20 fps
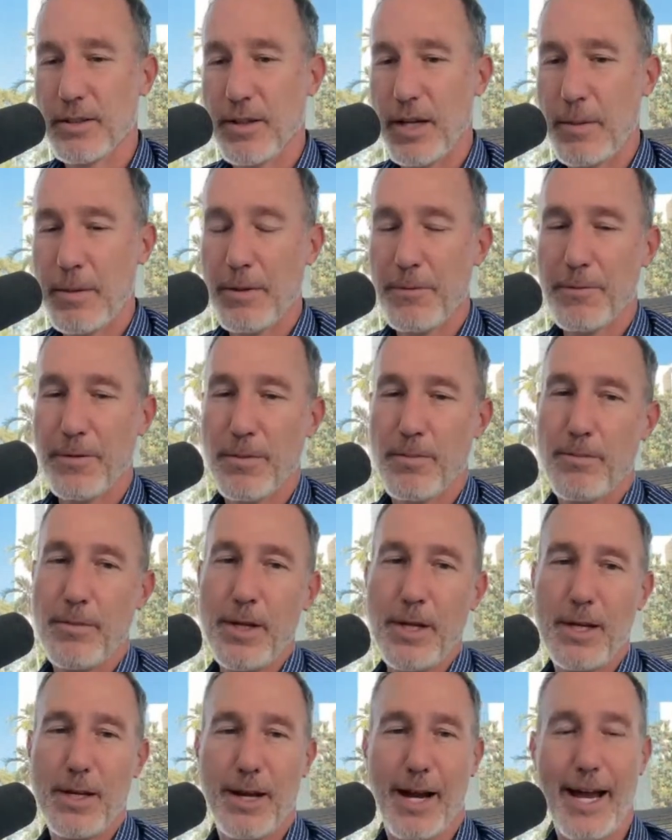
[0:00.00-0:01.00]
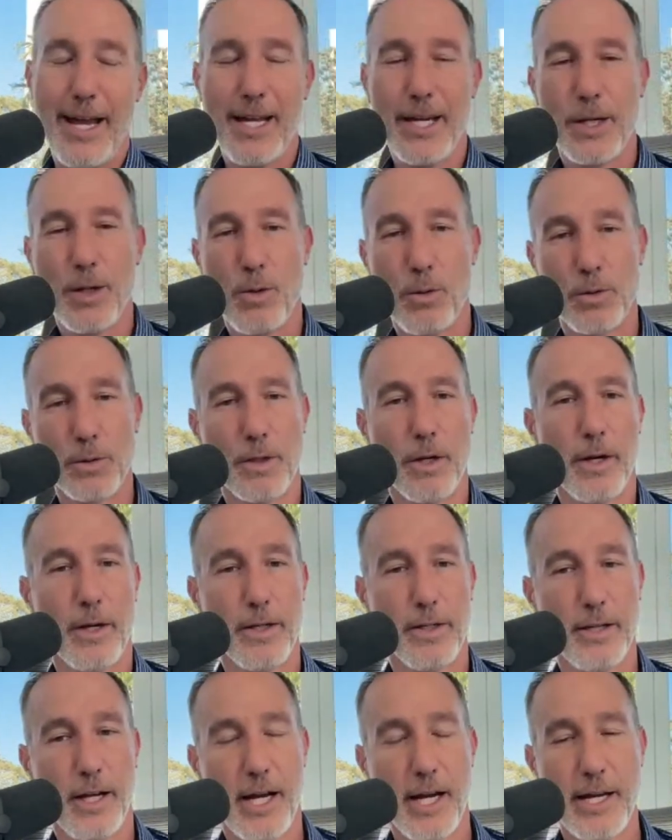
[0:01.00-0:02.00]
I mean, for me, I can hold
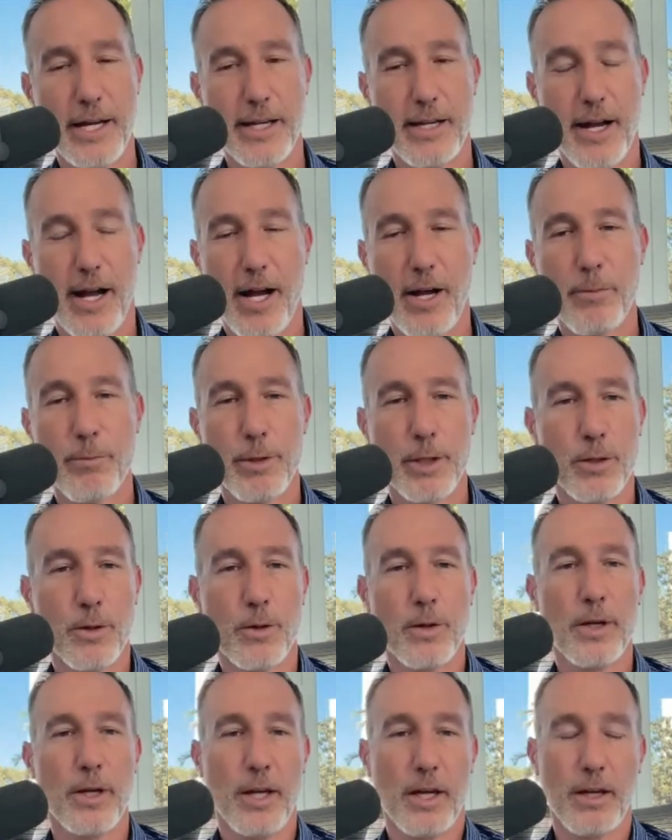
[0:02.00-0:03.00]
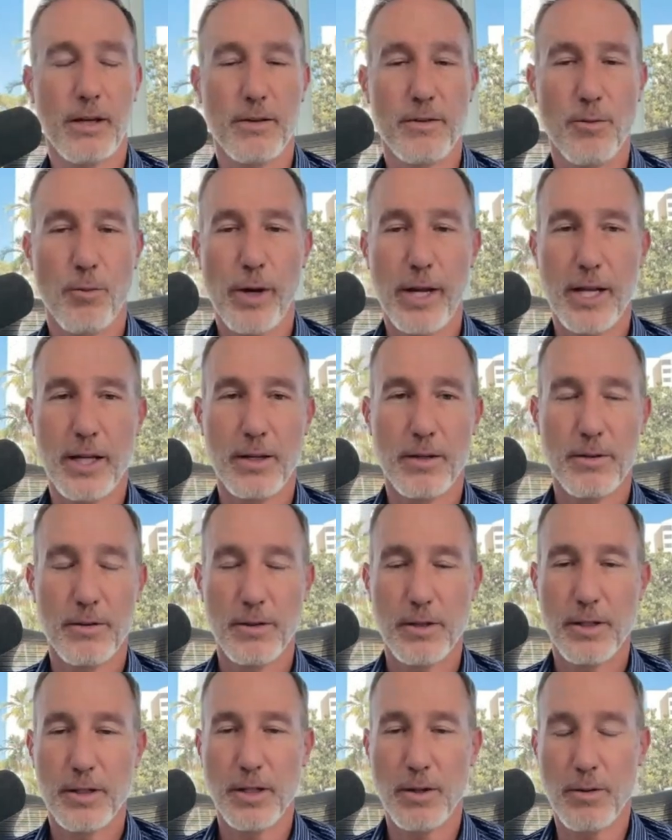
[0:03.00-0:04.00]
on. I, I'll be okay waiting,
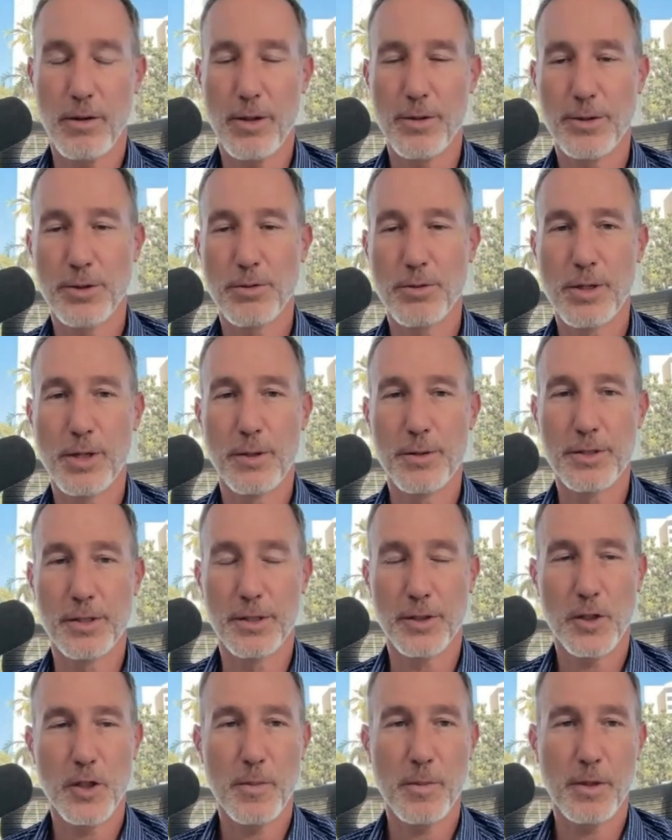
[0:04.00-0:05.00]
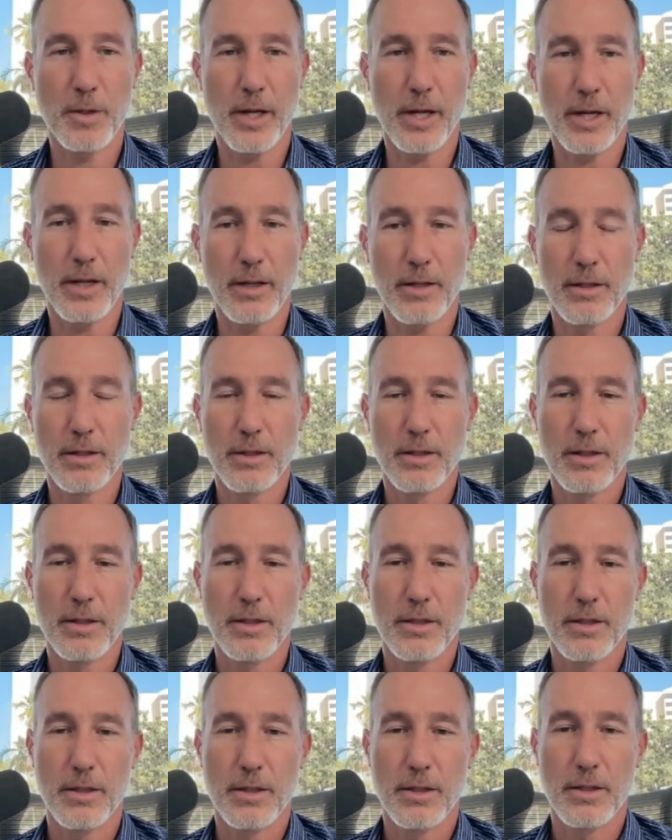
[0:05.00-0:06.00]
you know, another two years and accumulating
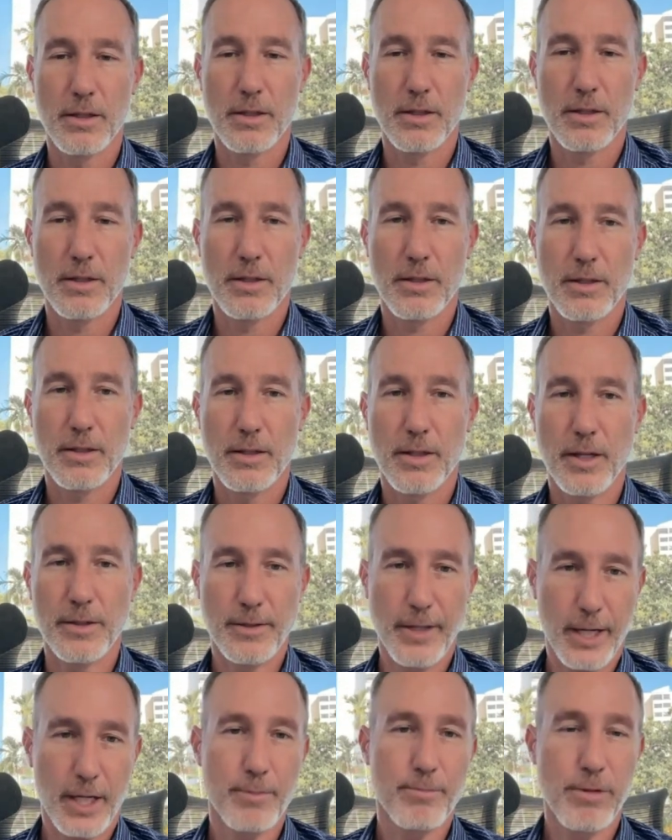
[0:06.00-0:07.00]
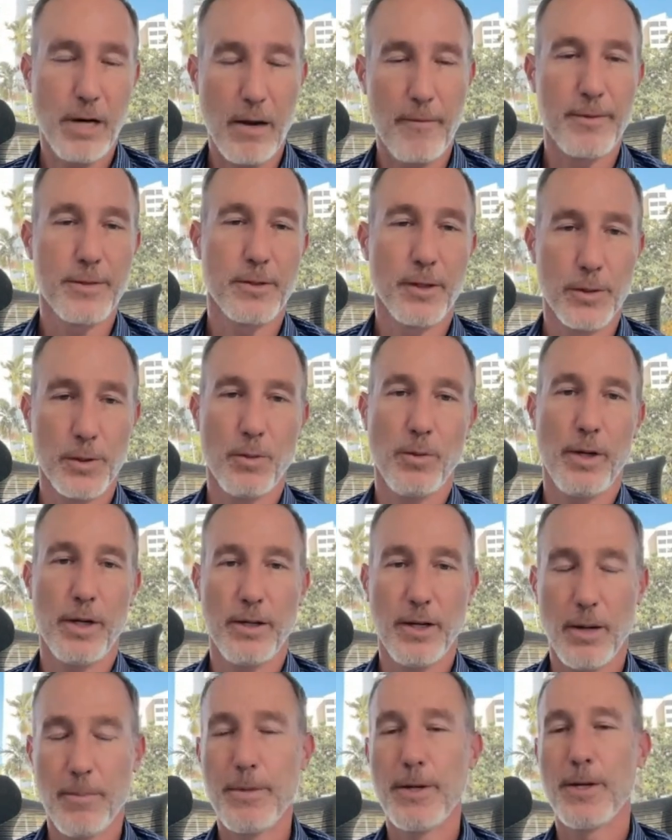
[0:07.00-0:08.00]
and taking profits along the way.
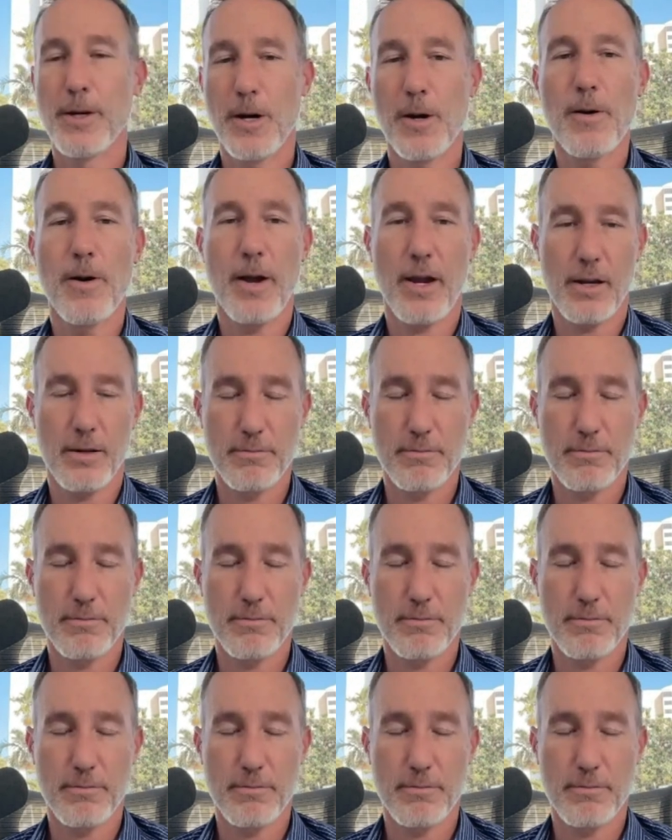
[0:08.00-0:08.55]
I'll be all right.